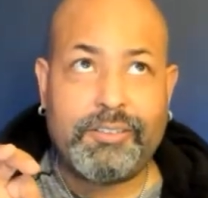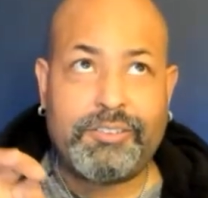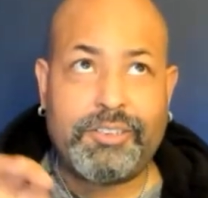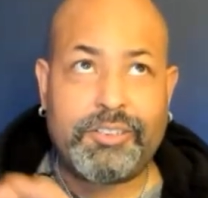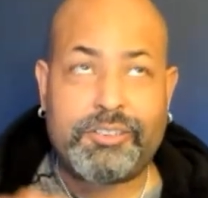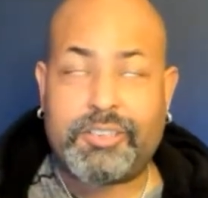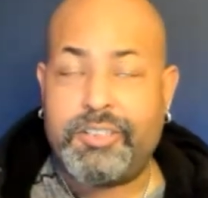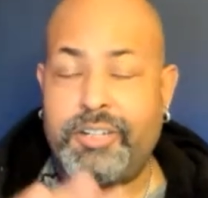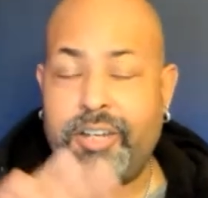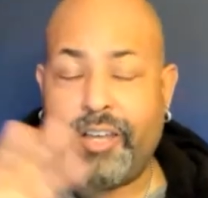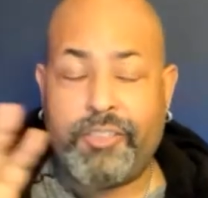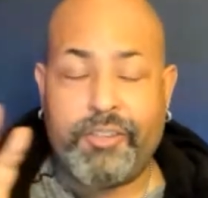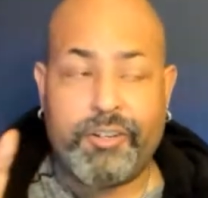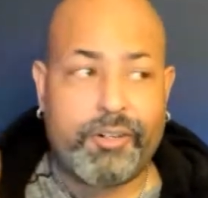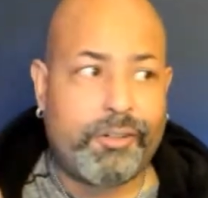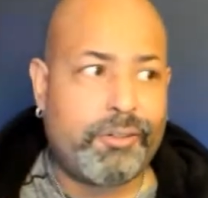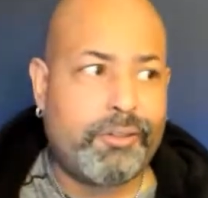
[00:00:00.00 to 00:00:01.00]
just
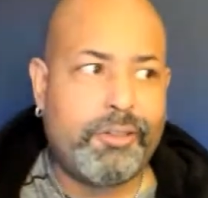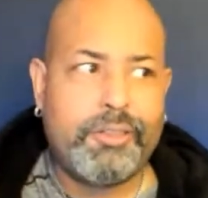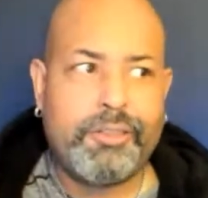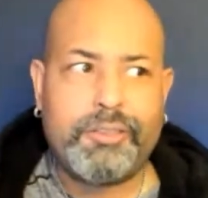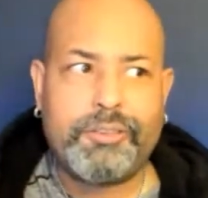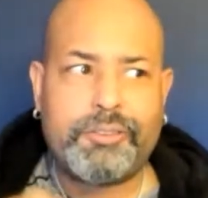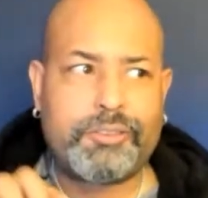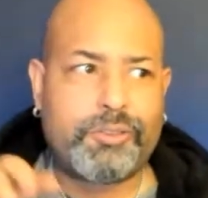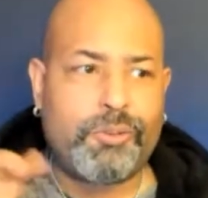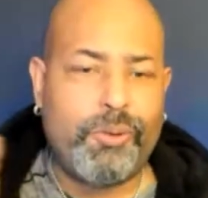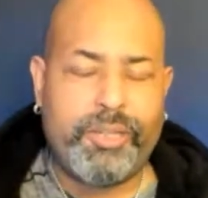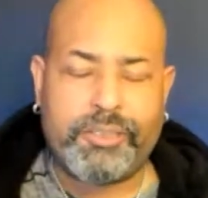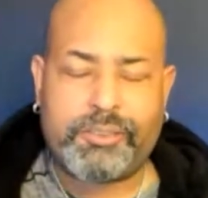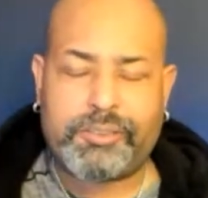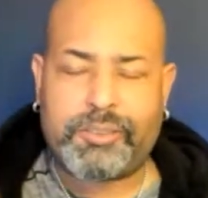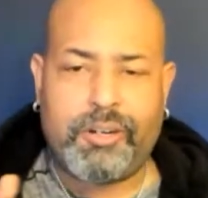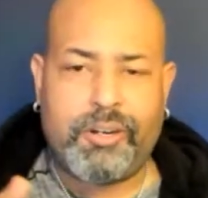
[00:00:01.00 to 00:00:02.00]
another
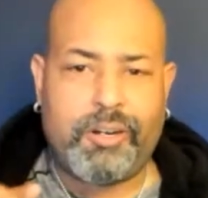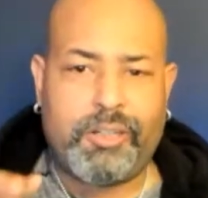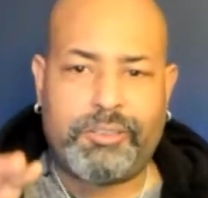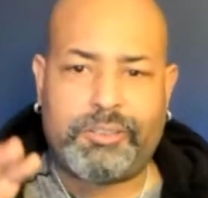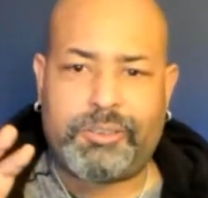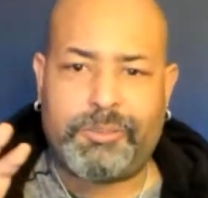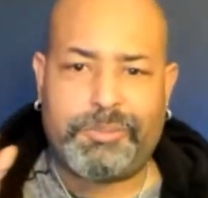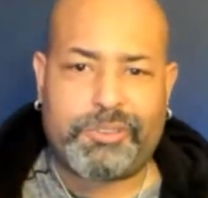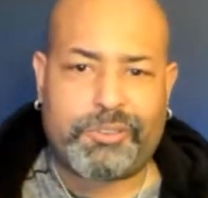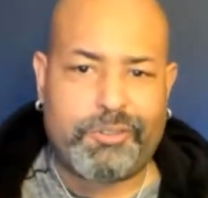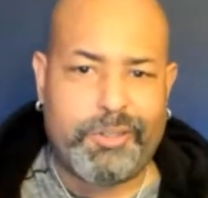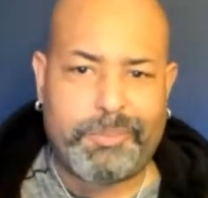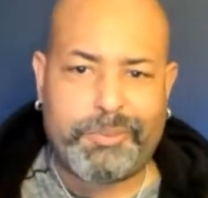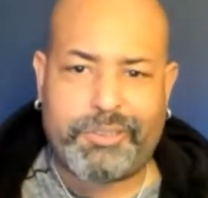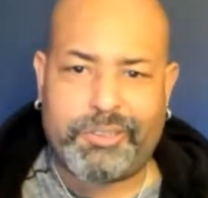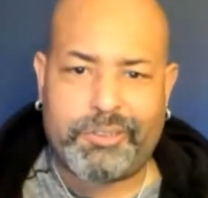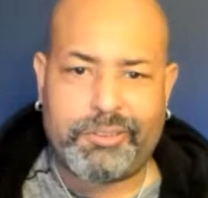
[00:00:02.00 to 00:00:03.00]
twist on
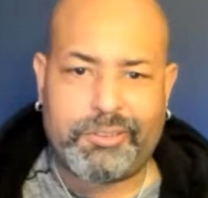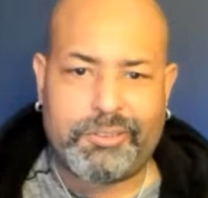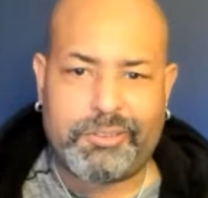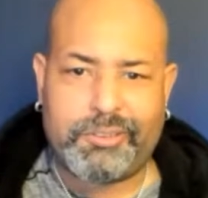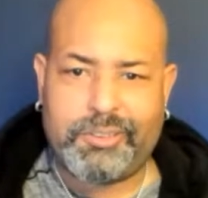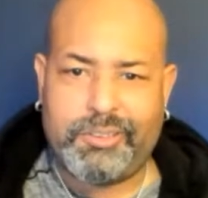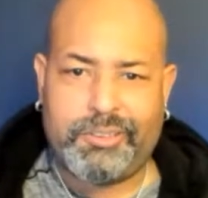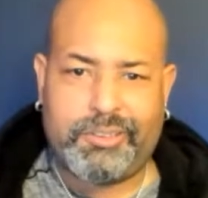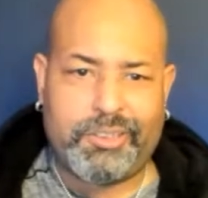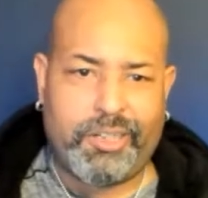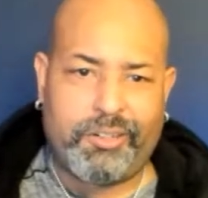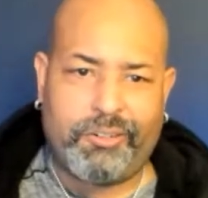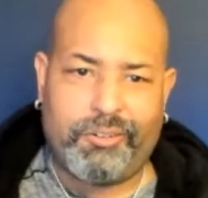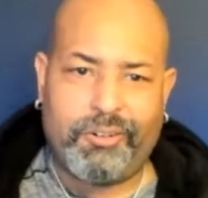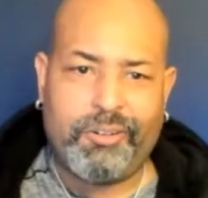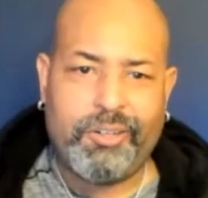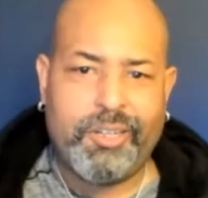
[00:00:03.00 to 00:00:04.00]
subscriptions in
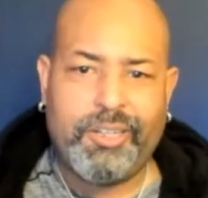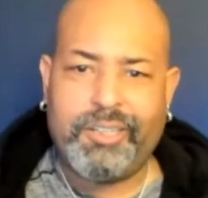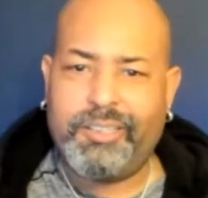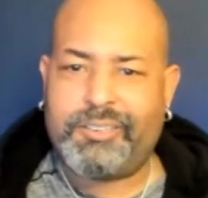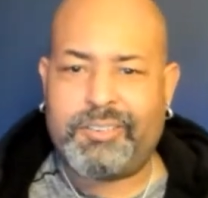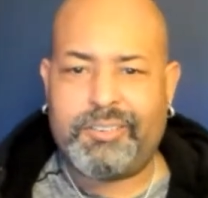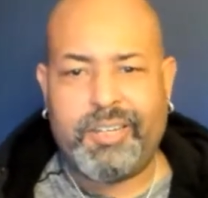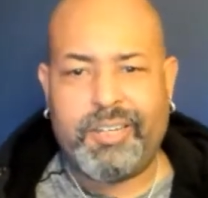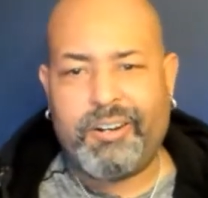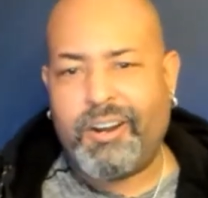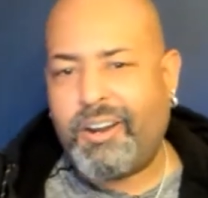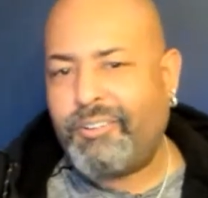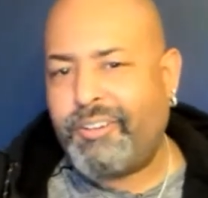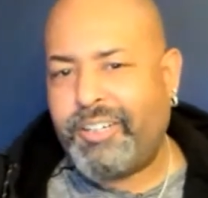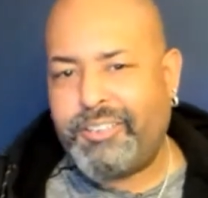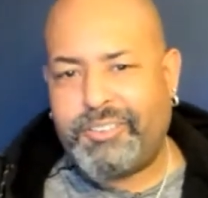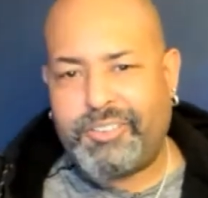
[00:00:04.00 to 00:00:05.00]
general. They're
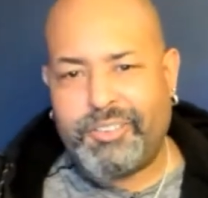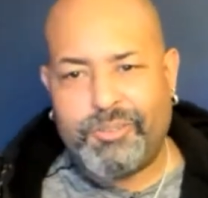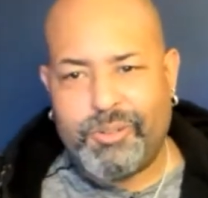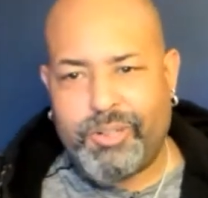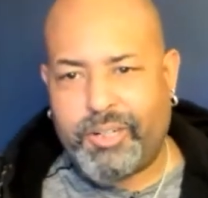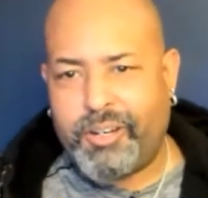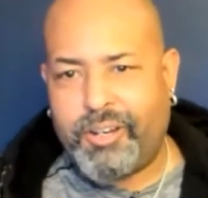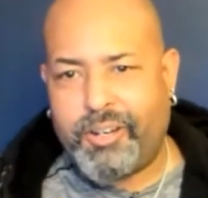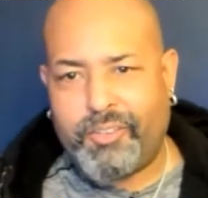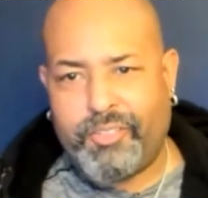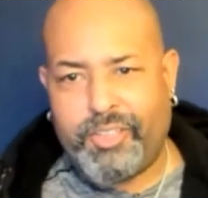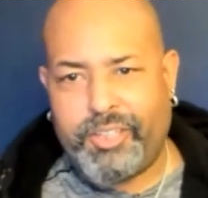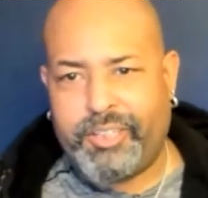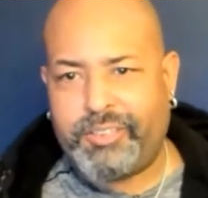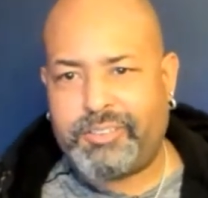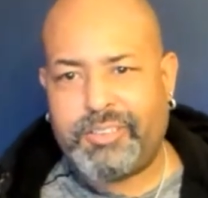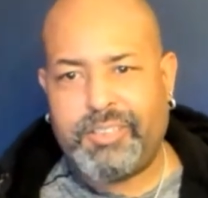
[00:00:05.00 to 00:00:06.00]
already doing all
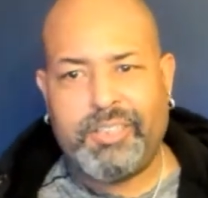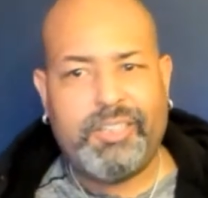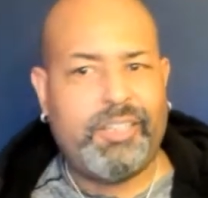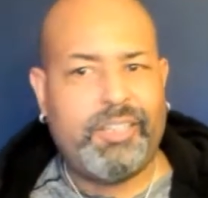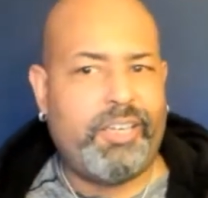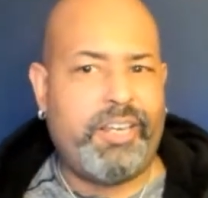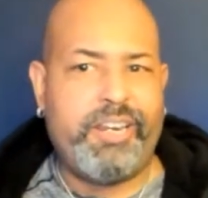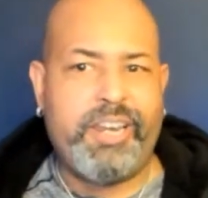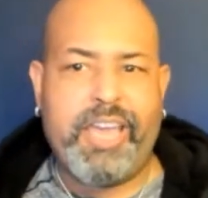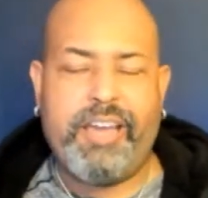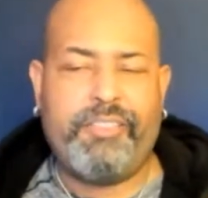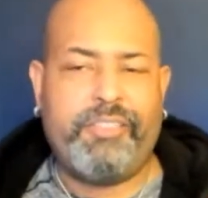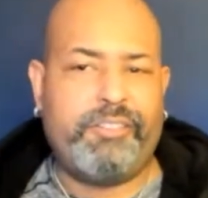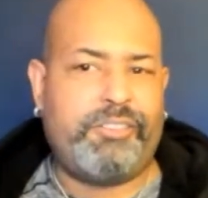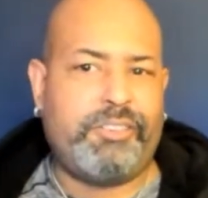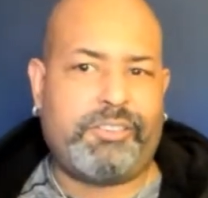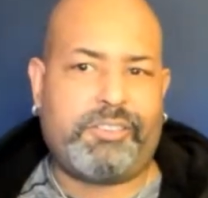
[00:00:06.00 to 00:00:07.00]
this, and now
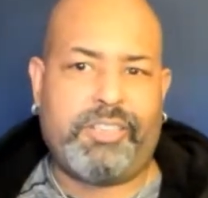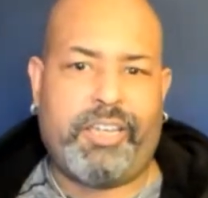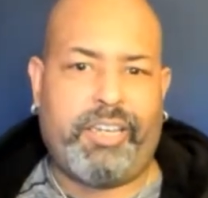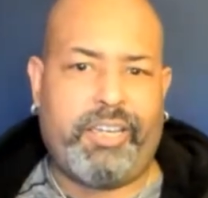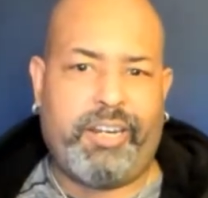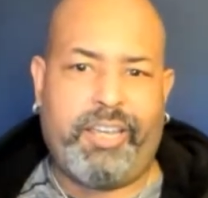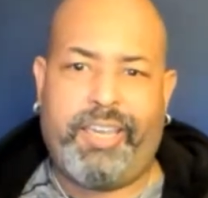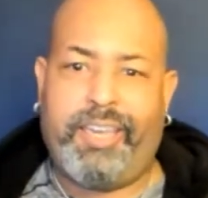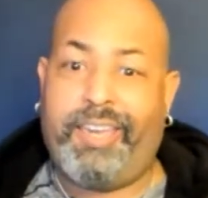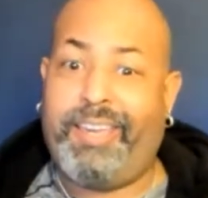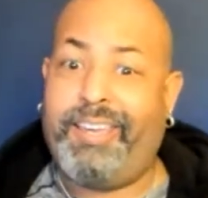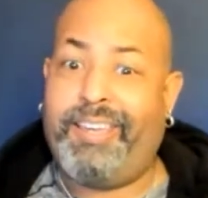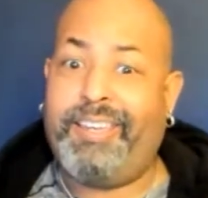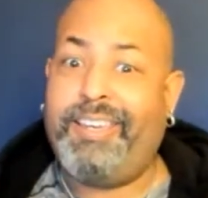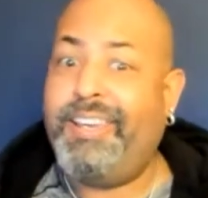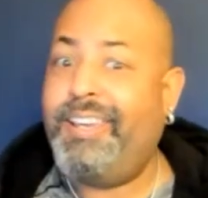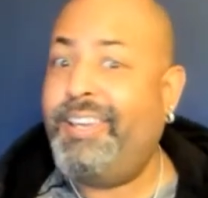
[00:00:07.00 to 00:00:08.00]
they're just saying,
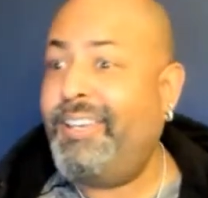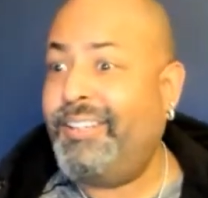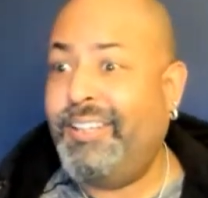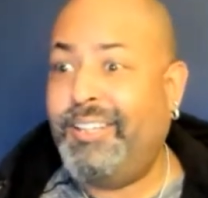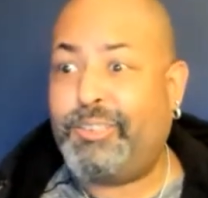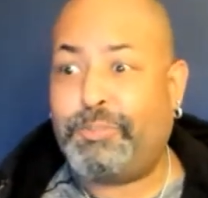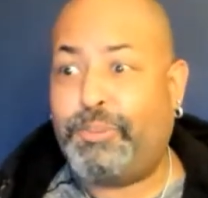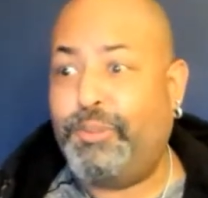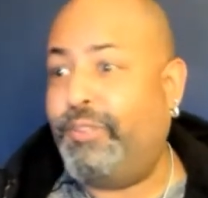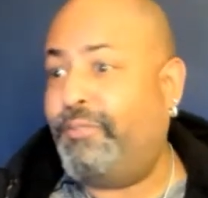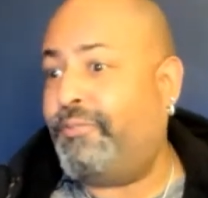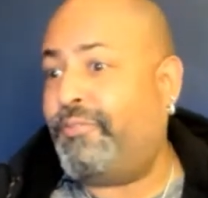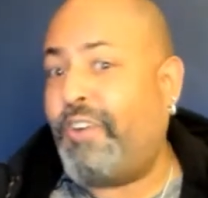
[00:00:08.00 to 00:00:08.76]
"Hey, let's put